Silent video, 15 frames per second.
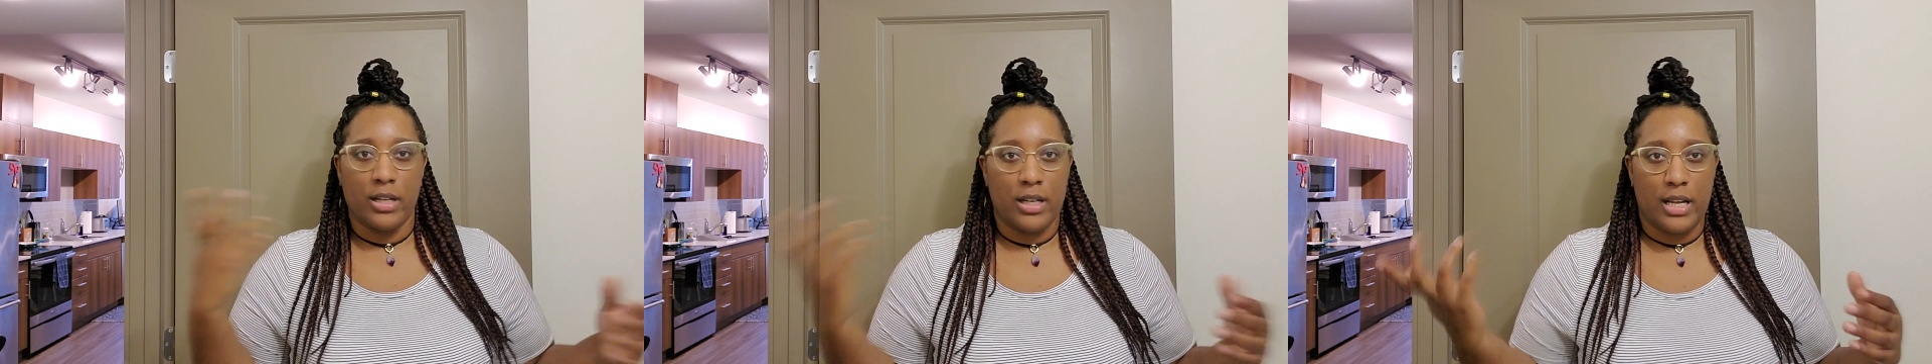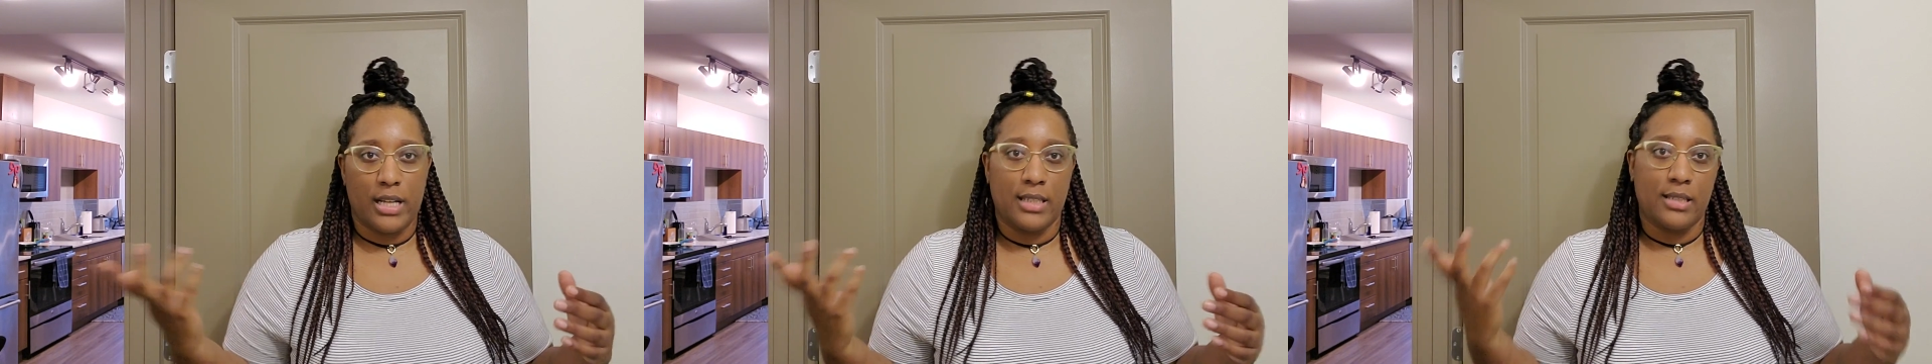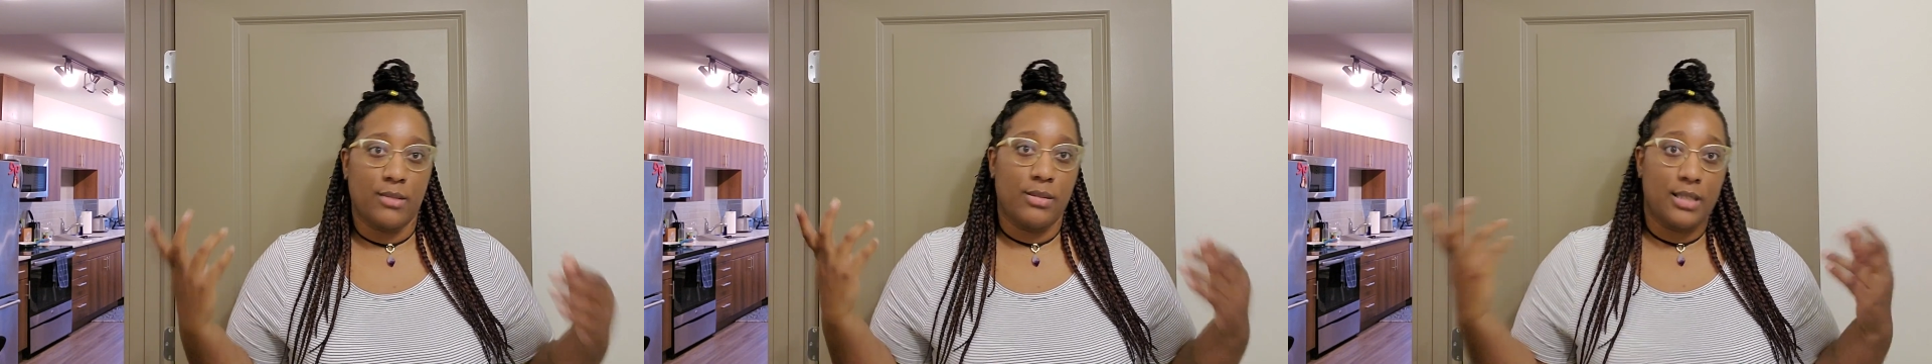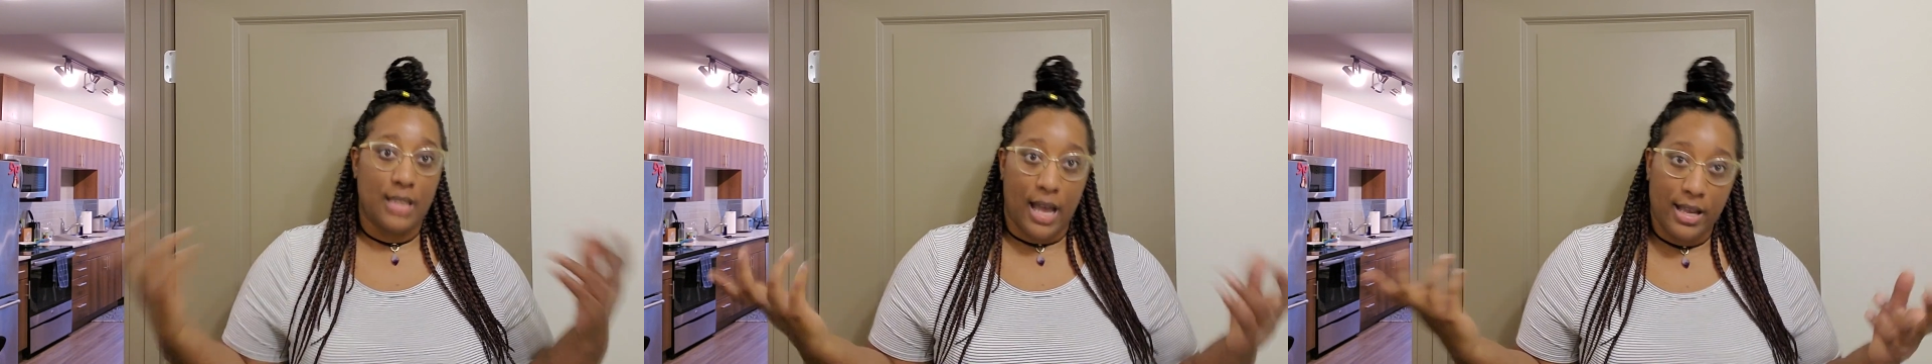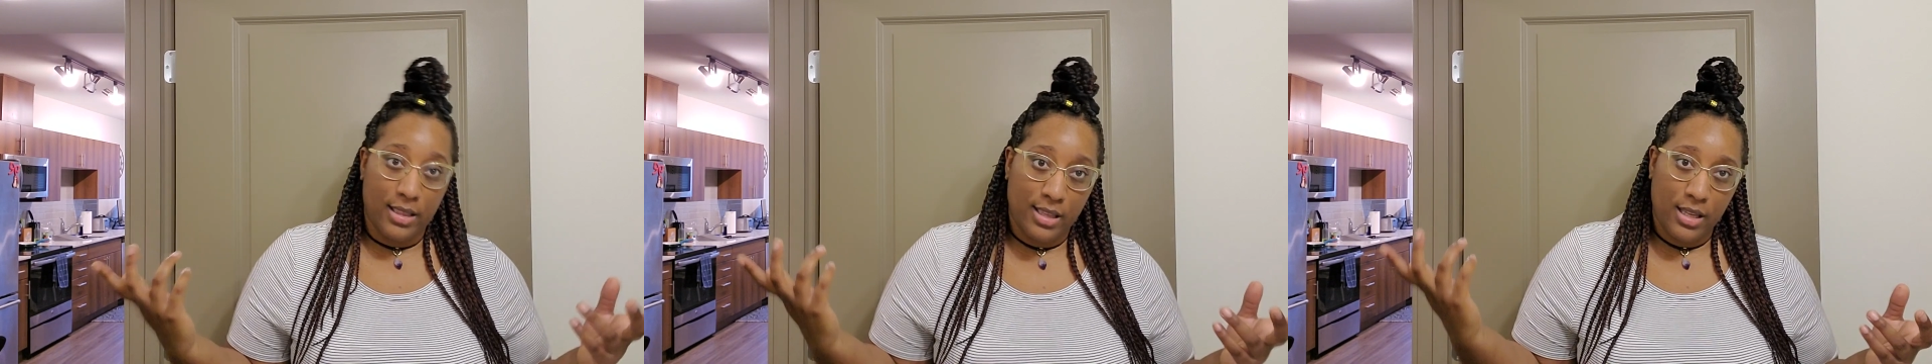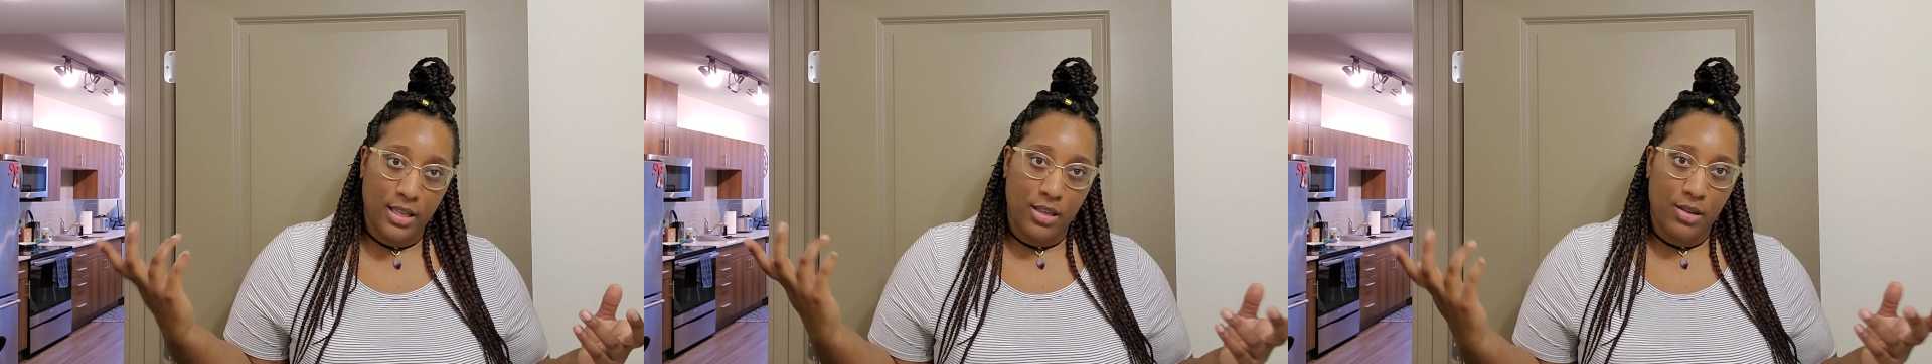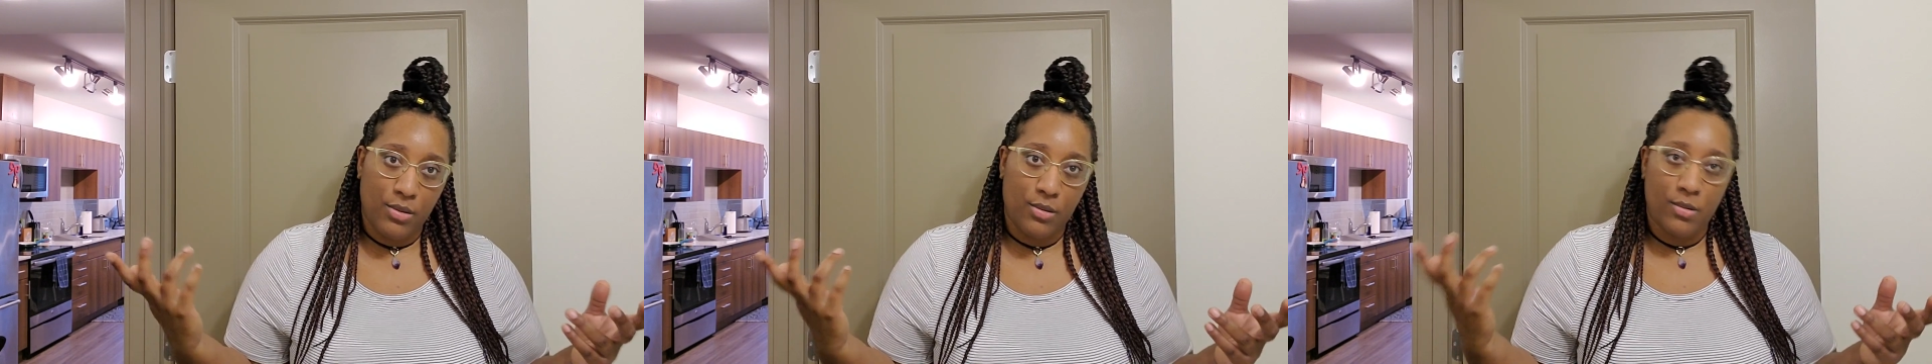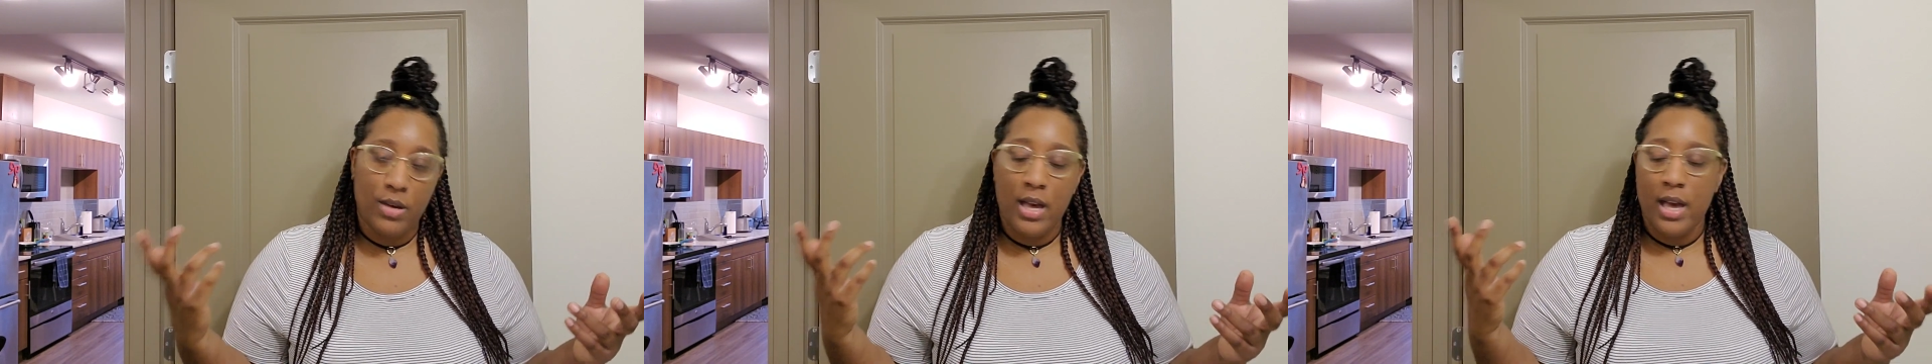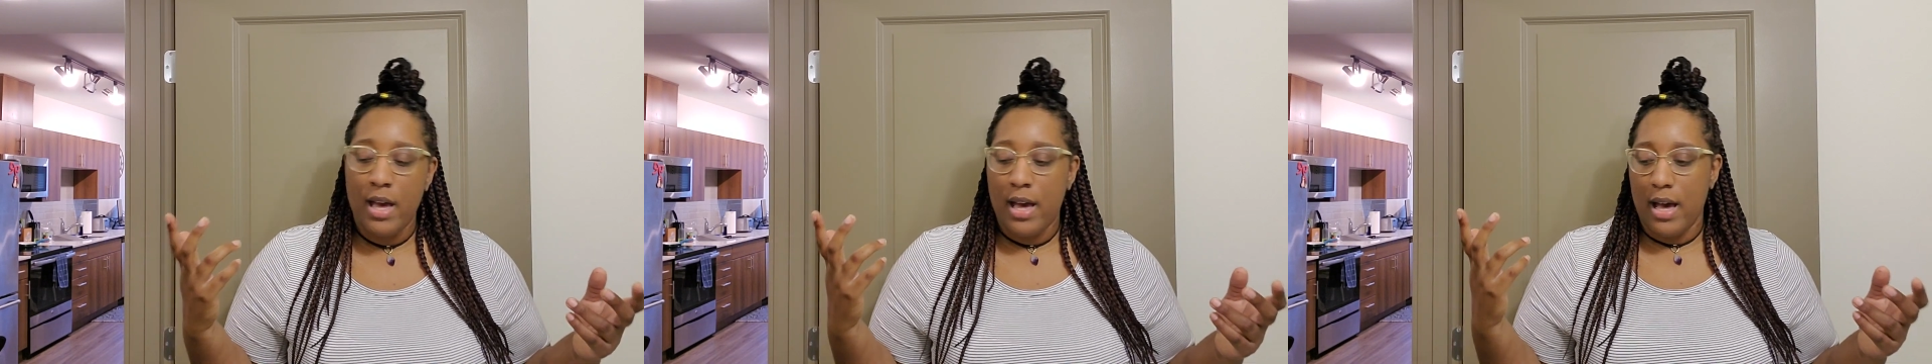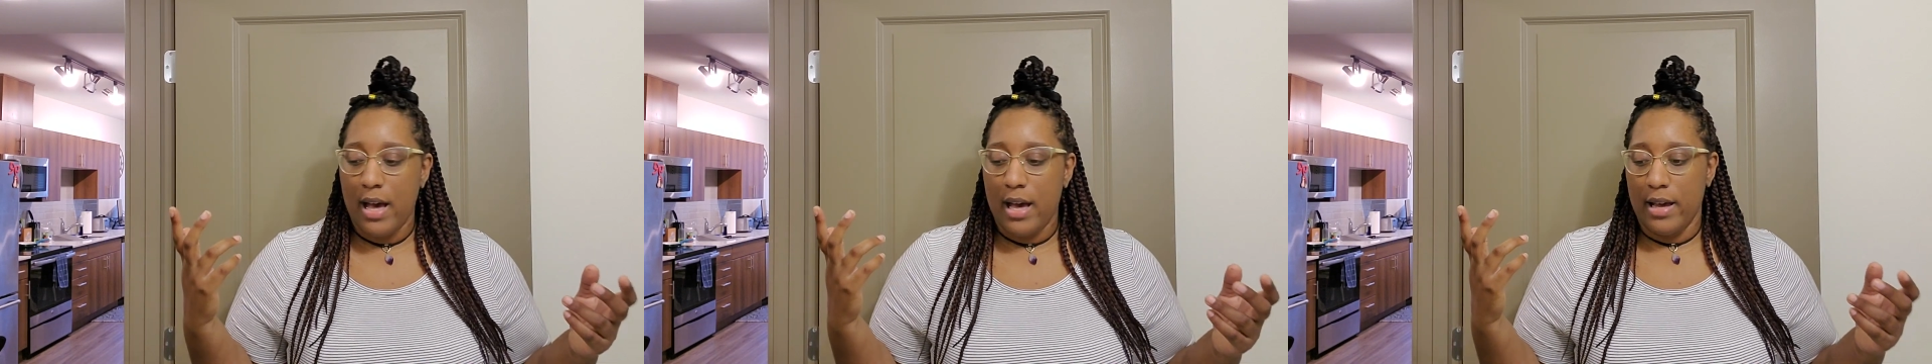ends up styling you
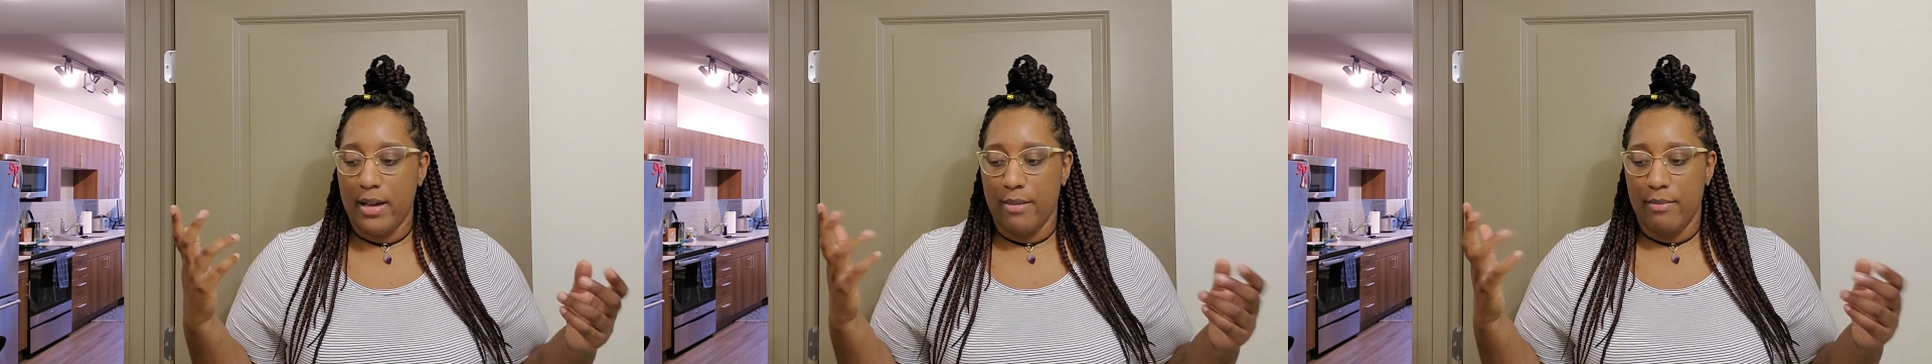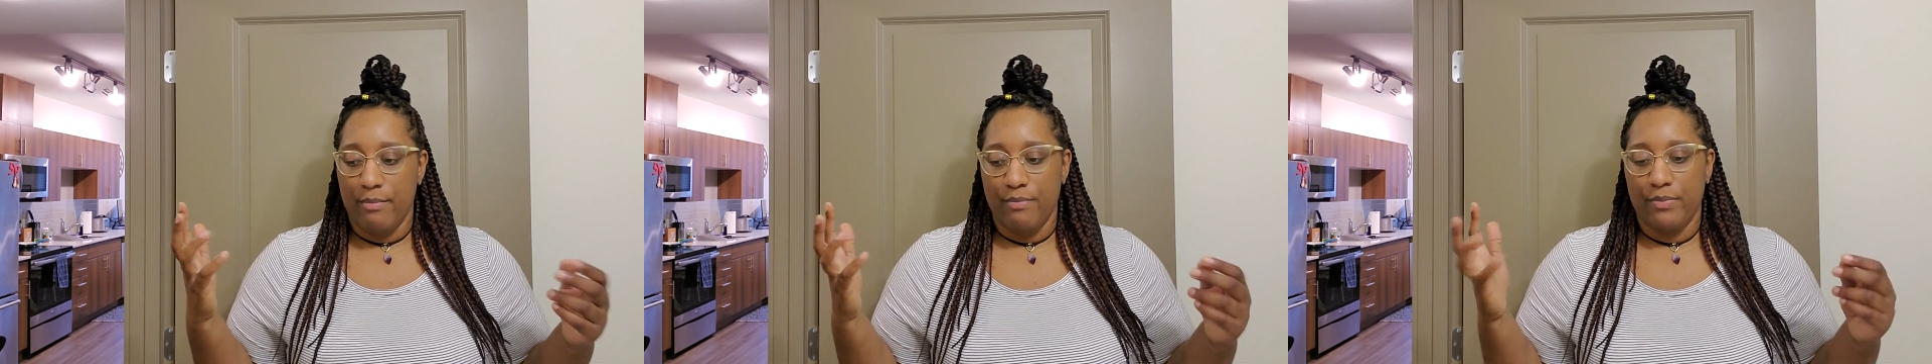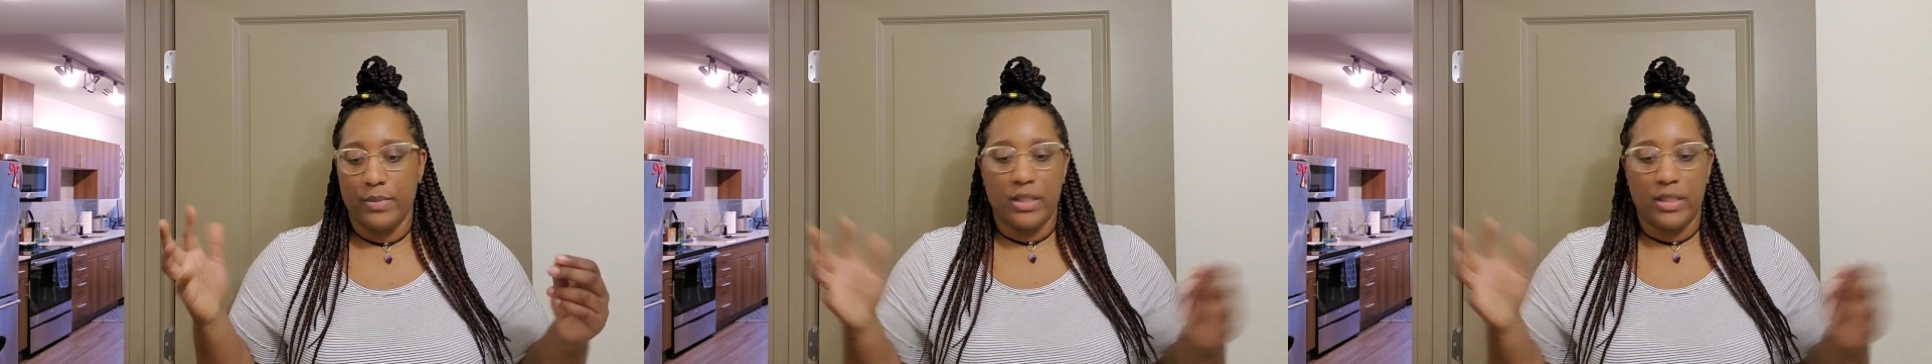um,